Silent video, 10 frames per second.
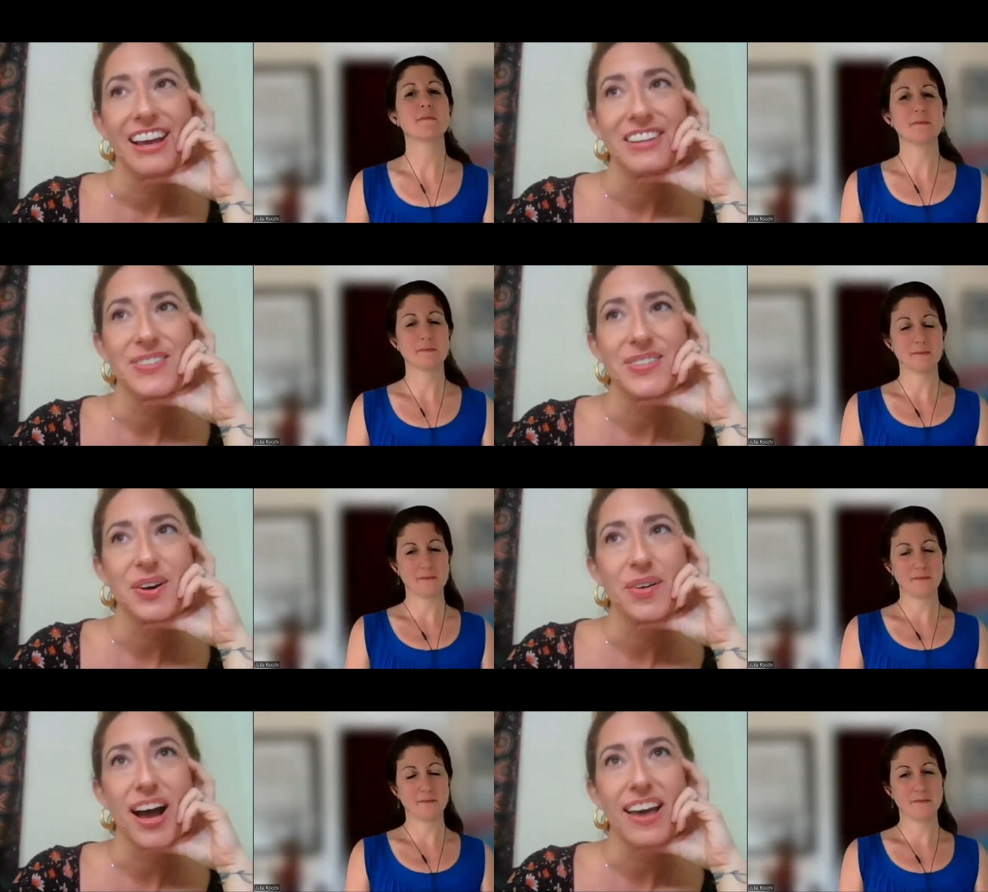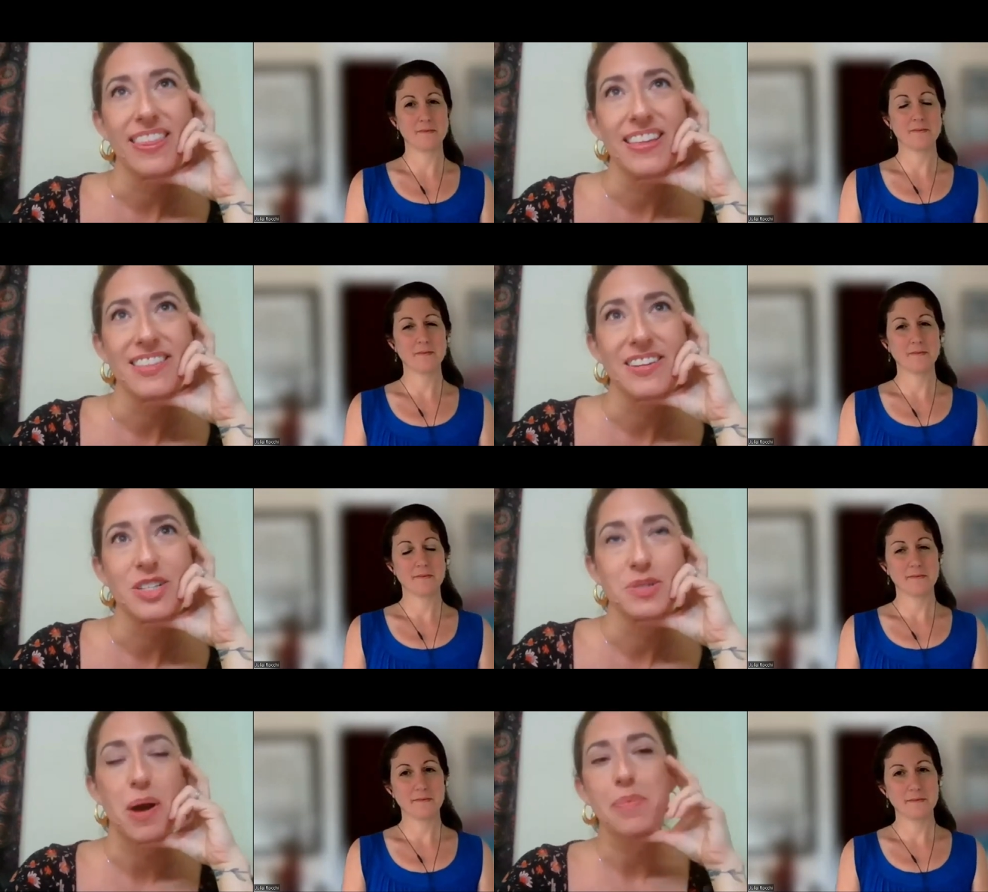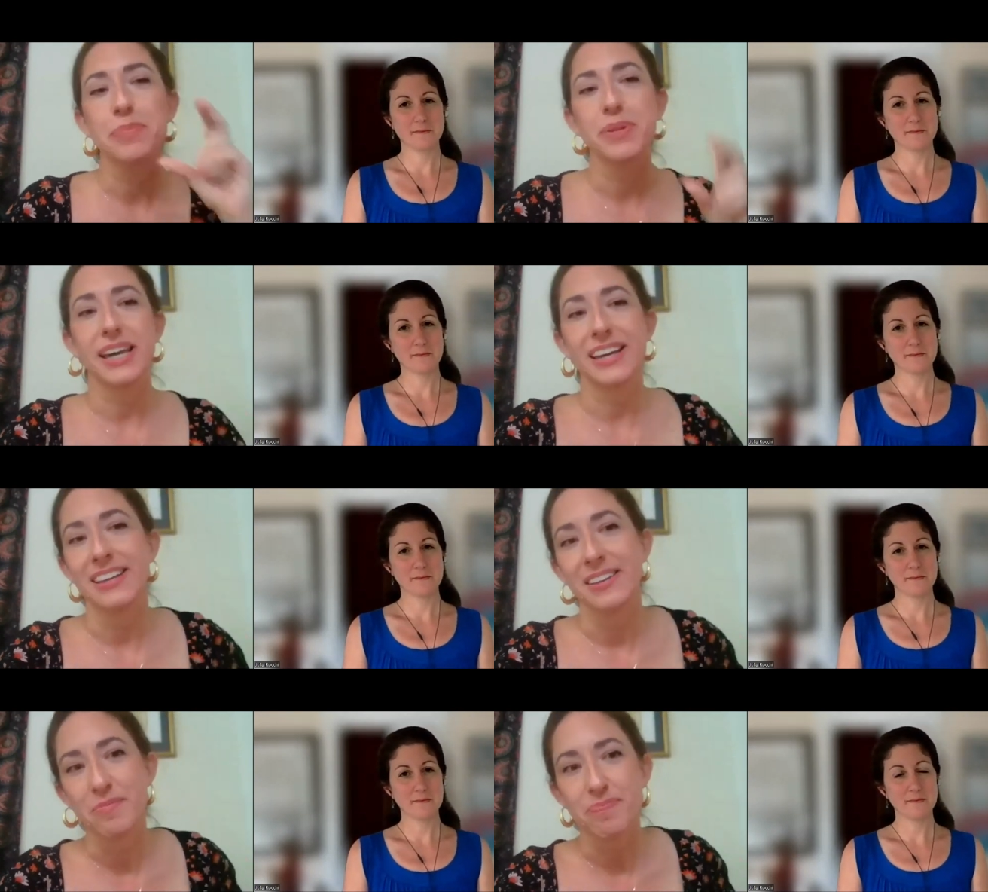Speaker 1: and so I think that there's probably